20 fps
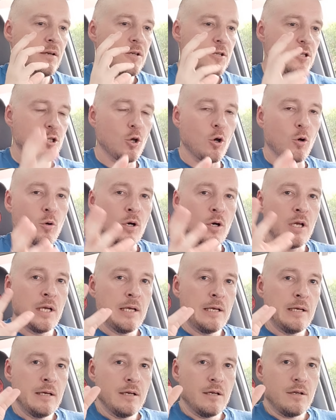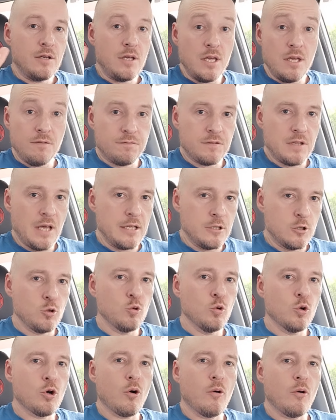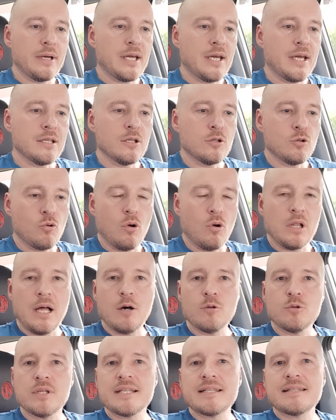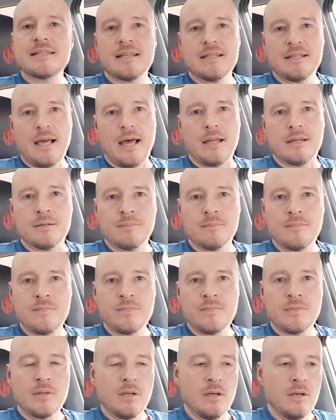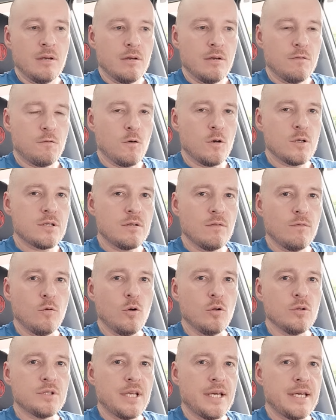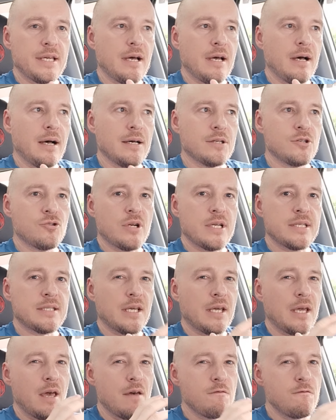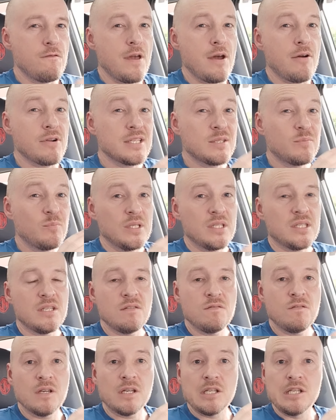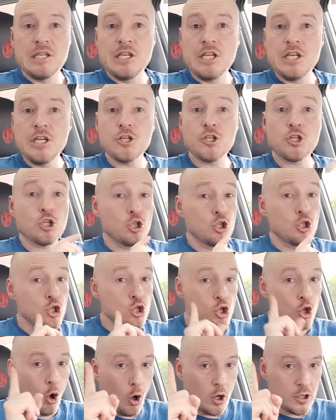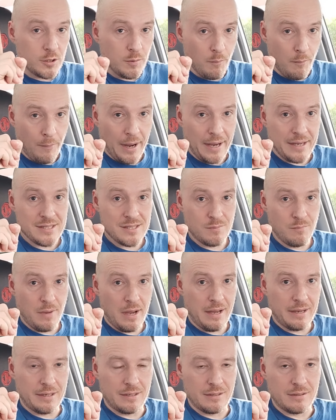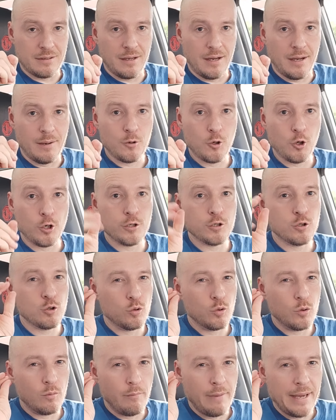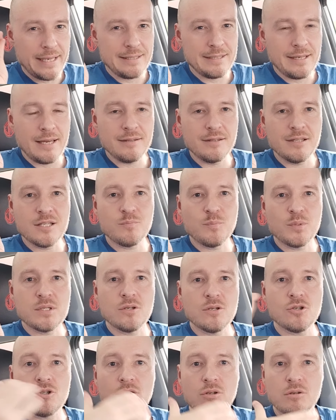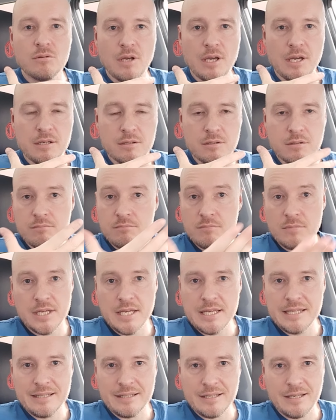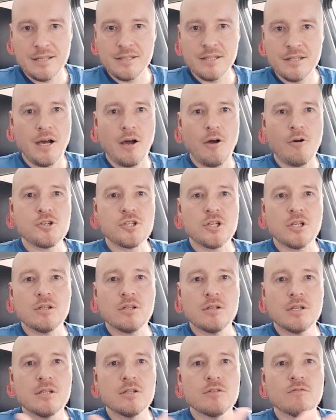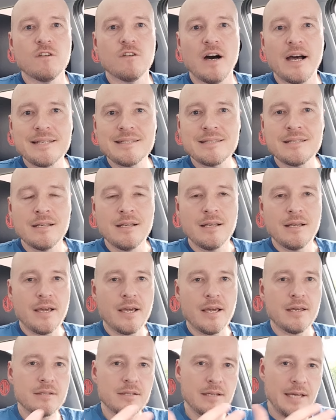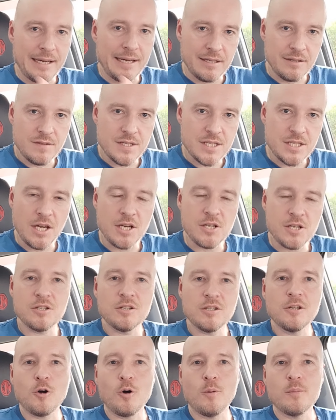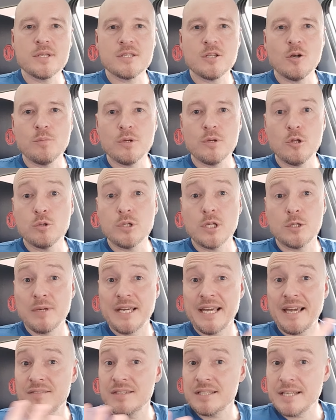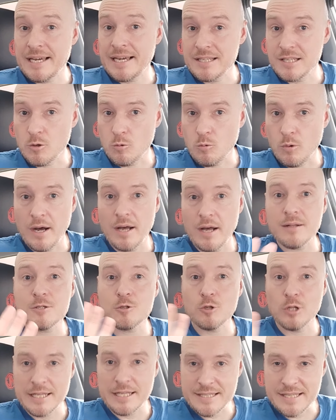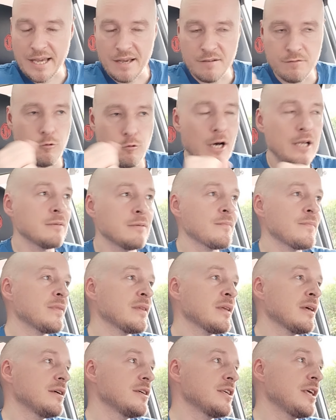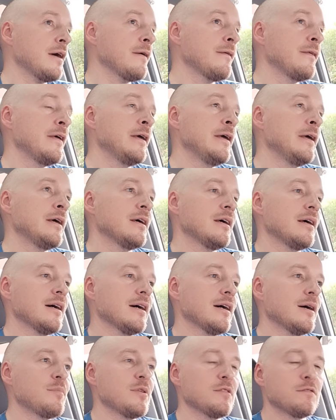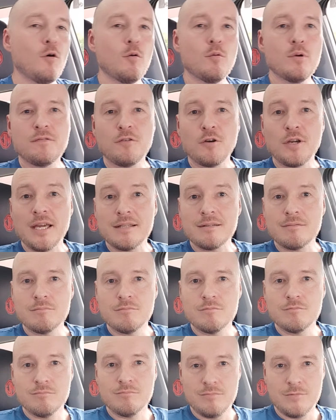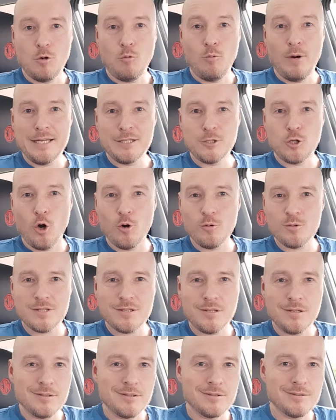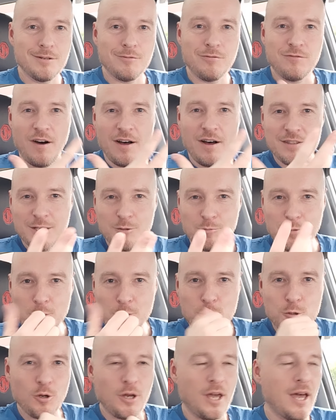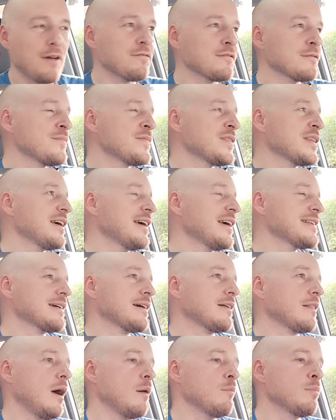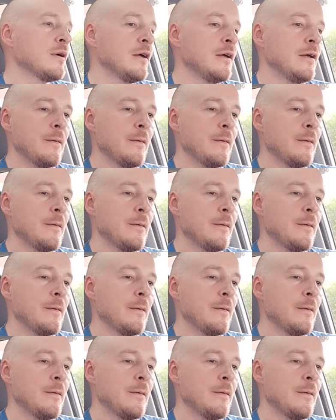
So if they do go ahead and roll out this sedan, first of all, they are addressing a very specific niche, not mass market. I'm going to maintain this position and encourage and invite a conversation in the comments down below that we haven't had in a while, so let's have one. Yeah, before we forget the way it goes, the fun that we used to have as a club.